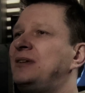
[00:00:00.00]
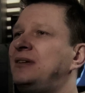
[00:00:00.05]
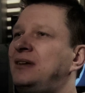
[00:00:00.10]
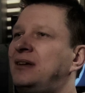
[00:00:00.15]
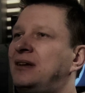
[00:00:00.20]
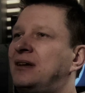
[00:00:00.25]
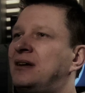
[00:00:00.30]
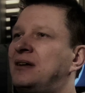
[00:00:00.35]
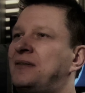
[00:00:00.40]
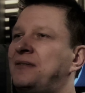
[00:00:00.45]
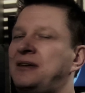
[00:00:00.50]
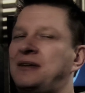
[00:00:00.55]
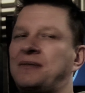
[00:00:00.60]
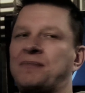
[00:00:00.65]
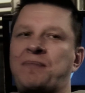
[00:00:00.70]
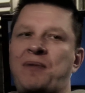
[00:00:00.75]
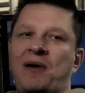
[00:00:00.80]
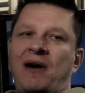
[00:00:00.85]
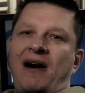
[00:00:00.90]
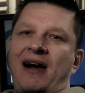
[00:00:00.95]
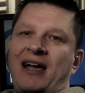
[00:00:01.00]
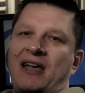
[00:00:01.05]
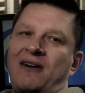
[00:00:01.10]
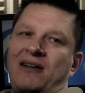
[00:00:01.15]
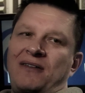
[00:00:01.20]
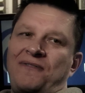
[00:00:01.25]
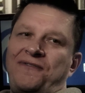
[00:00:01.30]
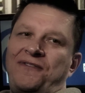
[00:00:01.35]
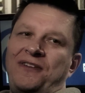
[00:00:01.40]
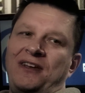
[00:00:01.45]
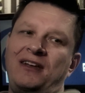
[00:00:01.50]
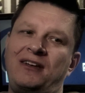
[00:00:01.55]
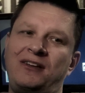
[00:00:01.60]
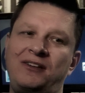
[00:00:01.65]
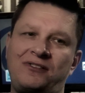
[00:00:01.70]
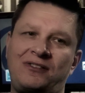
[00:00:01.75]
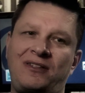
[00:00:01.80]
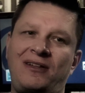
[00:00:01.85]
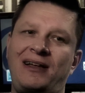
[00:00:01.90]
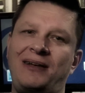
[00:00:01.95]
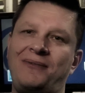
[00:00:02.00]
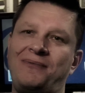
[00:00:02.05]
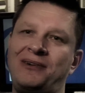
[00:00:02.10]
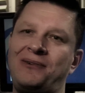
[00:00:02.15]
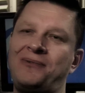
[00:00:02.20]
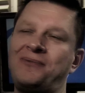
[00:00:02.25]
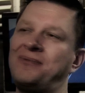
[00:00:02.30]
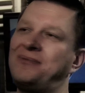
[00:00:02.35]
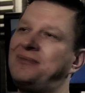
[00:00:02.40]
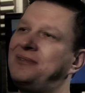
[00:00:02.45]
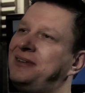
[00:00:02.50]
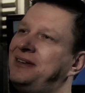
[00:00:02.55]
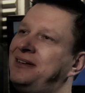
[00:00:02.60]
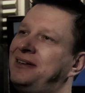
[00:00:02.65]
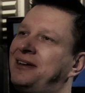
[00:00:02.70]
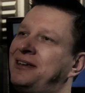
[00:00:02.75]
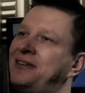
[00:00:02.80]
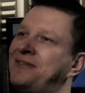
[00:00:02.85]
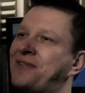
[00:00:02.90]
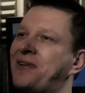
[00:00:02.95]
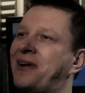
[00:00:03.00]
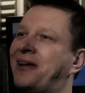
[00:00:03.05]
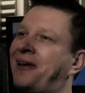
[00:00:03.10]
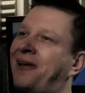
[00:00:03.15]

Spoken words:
you know what I mean? But I kind of figure it's like, well, you've got a